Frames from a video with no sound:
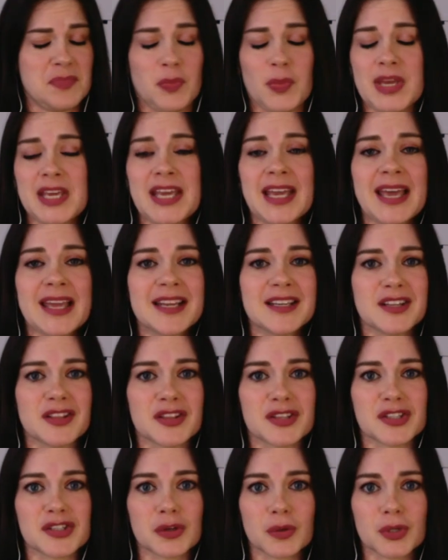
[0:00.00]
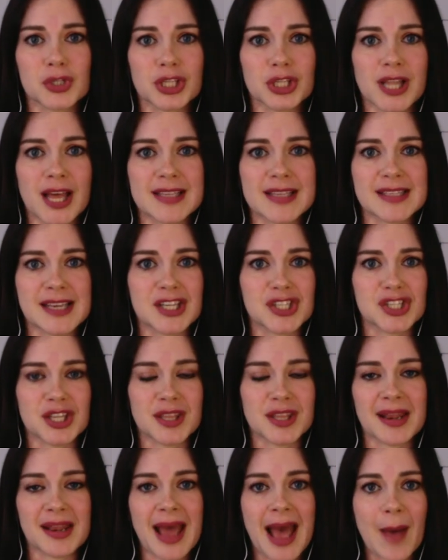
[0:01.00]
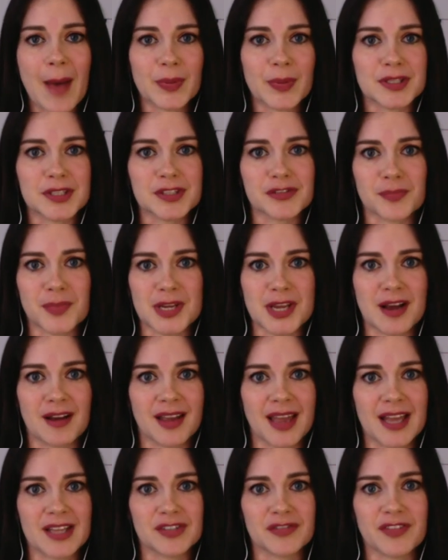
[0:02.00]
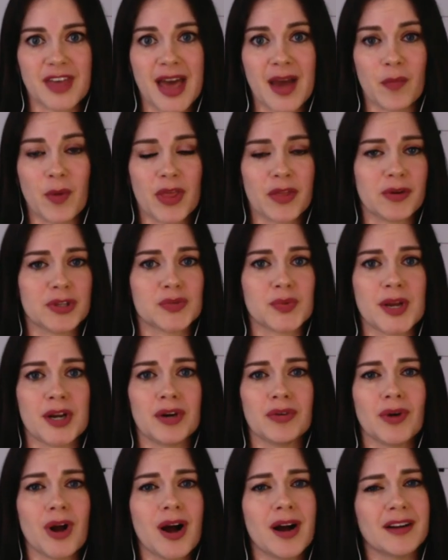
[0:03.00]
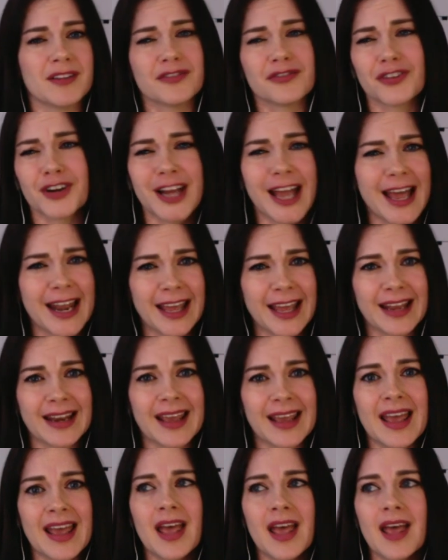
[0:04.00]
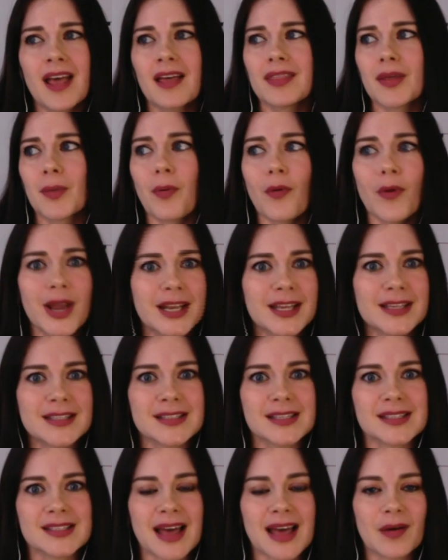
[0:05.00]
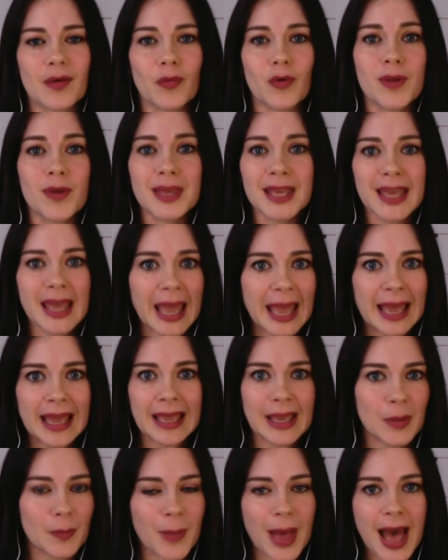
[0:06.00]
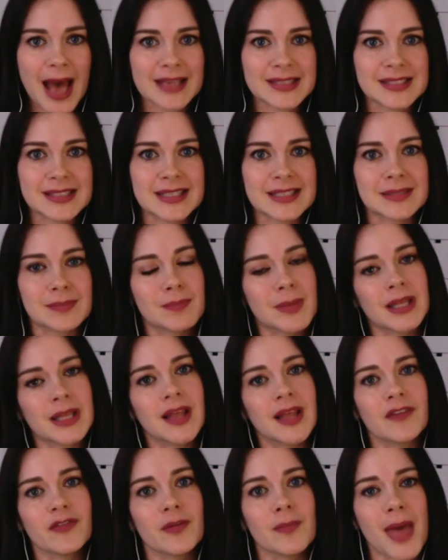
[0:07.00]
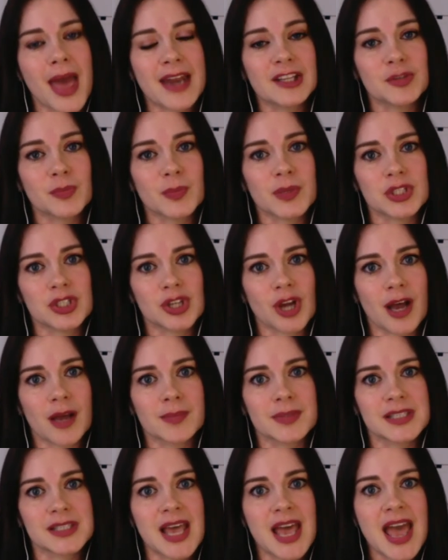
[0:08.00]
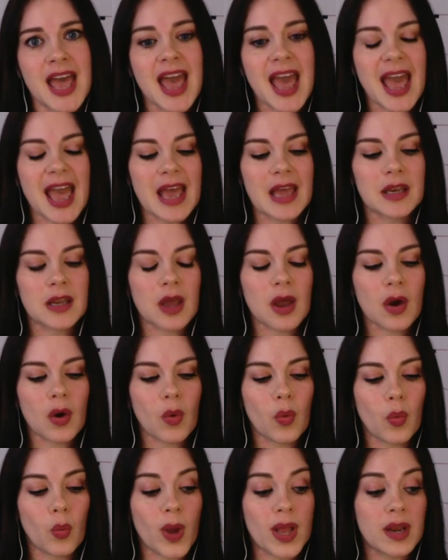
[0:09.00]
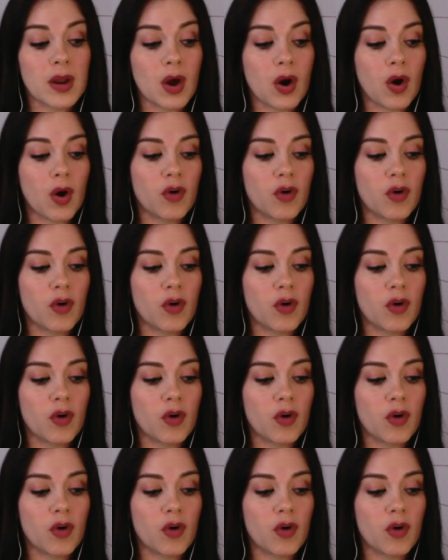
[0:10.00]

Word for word: We can get into the socialization that happens from a young age of that, whether it's right or wrong, forget it. The point is that women can't get past these mid-level management jobs. And when